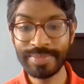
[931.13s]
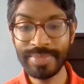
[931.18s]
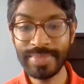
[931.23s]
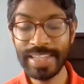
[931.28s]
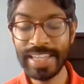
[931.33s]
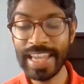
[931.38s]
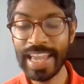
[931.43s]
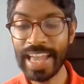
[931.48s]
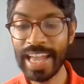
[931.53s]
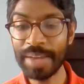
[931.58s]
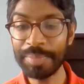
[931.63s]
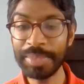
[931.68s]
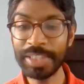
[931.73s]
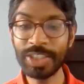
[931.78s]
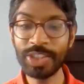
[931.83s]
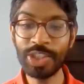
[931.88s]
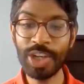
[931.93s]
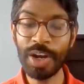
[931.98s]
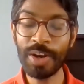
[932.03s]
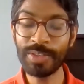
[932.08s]
yeah, I
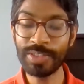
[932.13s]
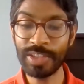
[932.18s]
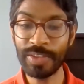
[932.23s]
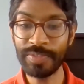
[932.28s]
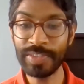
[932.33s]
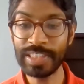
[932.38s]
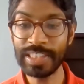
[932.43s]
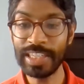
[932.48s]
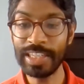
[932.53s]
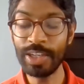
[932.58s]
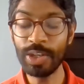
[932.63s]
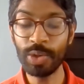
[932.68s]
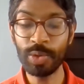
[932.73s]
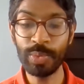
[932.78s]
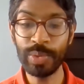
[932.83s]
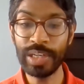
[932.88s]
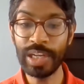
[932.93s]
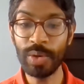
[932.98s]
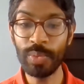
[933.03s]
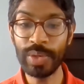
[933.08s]
mean Charles. Obviously,
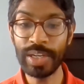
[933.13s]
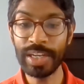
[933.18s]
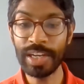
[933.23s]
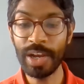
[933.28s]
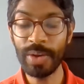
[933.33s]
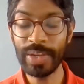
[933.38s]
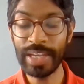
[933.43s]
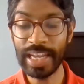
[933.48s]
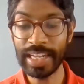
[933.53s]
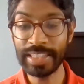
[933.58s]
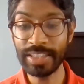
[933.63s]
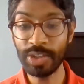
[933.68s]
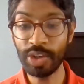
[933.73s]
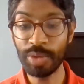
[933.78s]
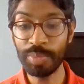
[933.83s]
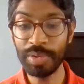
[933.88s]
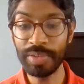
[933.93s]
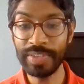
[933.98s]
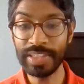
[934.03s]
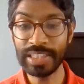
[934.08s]
look, we know he had a
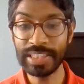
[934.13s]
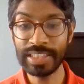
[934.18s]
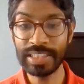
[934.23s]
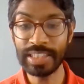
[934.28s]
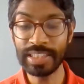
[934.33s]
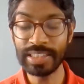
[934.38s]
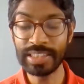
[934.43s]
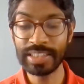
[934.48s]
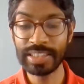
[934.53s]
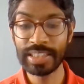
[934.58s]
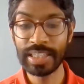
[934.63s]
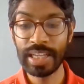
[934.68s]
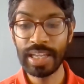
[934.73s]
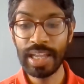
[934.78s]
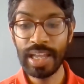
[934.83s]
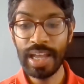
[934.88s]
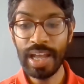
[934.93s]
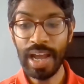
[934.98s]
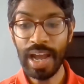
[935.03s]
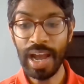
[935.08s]
couple of incidents
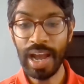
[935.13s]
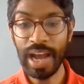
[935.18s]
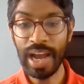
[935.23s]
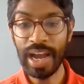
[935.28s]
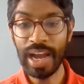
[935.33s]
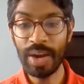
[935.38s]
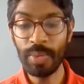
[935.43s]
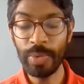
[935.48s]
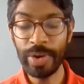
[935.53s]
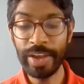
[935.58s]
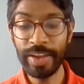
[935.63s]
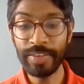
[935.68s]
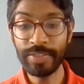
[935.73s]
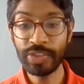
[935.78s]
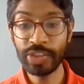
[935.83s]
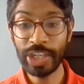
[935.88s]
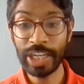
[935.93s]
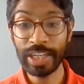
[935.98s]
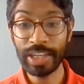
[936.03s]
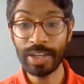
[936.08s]

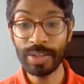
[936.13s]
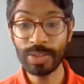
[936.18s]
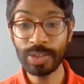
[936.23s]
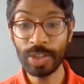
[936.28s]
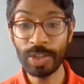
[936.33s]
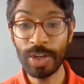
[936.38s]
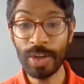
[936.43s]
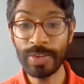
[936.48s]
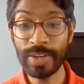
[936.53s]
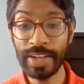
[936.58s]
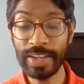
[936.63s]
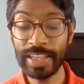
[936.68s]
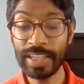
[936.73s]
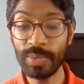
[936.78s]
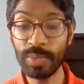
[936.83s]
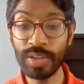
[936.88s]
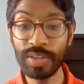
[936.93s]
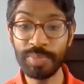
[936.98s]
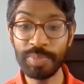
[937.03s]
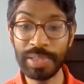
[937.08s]
with Checo, so no doubt he
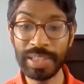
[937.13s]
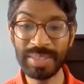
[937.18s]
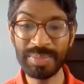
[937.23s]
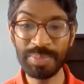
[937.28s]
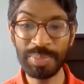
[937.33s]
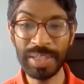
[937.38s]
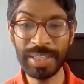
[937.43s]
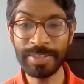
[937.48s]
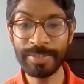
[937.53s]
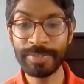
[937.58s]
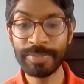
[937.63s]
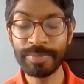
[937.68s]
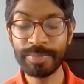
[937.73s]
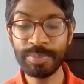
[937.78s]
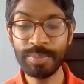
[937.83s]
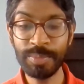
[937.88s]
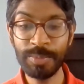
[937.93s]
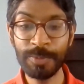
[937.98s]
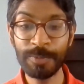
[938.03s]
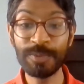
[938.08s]
will have been a bit
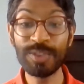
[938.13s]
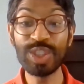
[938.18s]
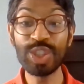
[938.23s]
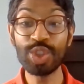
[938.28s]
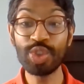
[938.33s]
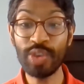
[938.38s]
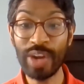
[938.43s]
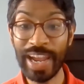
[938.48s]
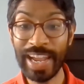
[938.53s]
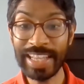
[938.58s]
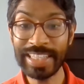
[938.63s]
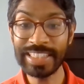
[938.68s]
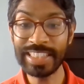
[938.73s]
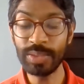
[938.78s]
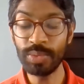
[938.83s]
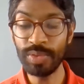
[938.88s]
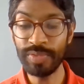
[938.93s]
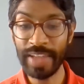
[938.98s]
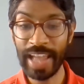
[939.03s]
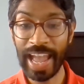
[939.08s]

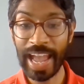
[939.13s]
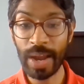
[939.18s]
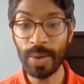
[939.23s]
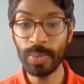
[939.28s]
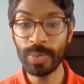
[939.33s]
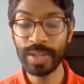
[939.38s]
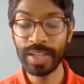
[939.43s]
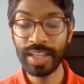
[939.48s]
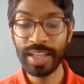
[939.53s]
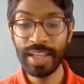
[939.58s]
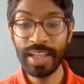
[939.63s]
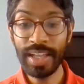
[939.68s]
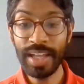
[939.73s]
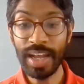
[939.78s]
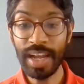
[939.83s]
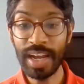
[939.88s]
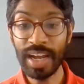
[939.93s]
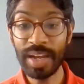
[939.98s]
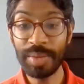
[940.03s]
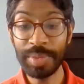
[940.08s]
frustrated with how
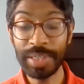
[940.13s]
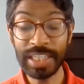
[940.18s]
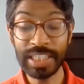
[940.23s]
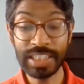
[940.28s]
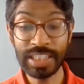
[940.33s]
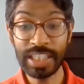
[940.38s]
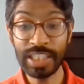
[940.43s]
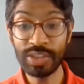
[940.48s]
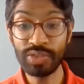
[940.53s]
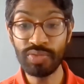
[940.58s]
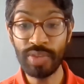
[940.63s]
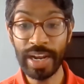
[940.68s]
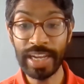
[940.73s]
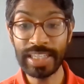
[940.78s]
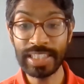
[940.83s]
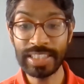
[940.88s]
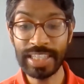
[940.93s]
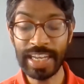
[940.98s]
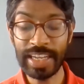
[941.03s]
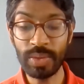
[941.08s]
his
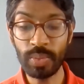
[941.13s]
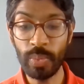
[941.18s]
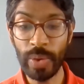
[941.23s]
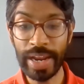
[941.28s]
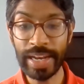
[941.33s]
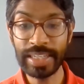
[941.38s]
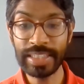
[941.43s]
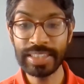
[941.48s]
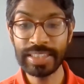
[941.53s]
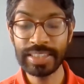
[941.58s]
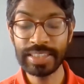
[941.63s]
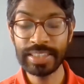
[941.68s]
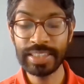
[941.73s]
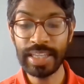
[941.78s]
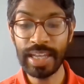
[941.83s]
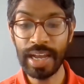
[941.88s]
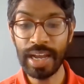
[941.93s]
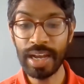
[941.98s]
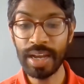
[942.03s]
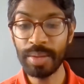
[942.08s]
race day went.
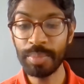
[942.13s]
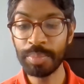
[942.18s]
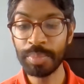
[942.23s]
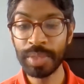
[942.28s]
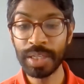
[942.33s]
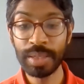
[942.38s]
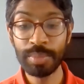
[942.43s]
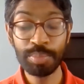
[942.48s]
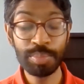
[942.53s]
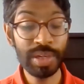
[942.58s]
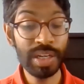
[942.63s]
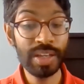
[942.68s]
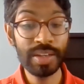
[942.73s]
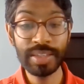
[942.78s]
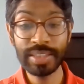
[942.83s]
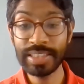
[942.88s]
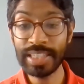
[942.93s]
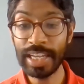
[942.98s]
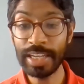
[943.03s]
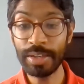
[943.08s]
But
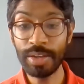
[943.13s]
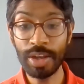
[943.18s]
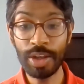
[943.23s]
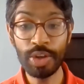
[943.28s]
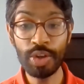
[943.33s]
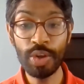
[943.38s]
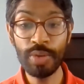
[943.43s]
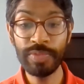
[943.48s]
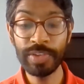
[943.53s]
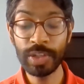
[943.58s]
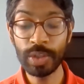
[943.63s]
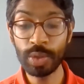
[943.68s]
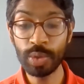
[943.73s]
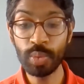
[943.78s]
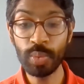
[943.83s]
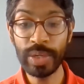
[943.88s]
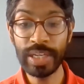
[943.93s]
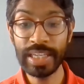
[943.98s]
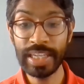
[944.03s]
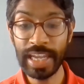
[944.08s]
like I say, another
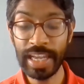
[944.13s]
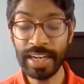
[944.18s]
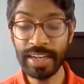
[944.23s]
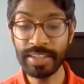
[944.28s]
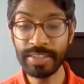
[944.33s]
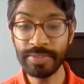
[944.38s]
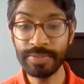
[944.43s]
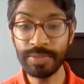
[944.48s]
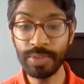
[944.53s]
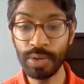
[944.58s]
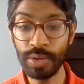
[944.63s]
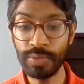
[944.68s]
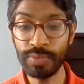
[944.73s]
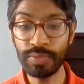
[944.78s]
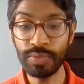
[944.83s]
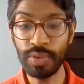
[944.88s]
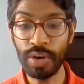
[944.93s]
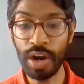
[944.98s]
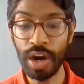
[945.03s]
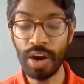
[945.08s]
good weekend for
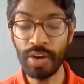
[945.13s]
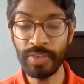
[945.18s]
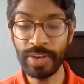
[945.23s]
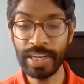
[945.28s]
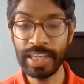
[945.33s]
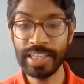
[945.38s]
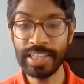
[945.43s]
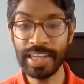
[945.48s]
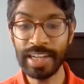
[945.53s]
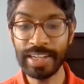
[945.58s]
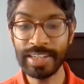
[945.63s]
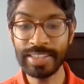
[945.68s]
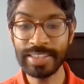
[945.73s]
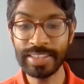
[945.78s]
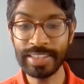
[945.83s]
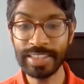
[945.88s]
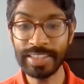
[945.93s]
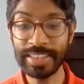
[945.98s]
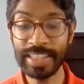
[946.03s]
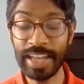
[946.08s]
Ferrari,
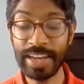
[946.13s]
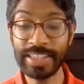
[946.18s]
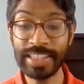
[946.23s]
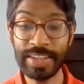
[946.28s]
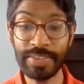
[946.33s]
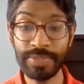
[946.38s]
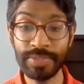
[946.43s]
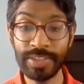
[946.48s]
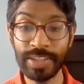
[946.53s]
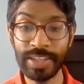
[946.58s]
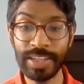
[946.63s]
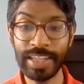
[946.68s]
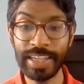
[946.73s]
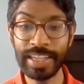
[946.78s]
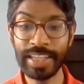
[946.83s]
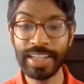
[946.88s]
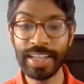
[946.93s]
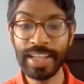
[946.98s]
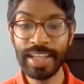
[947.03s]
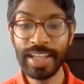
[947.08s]
and they're definitely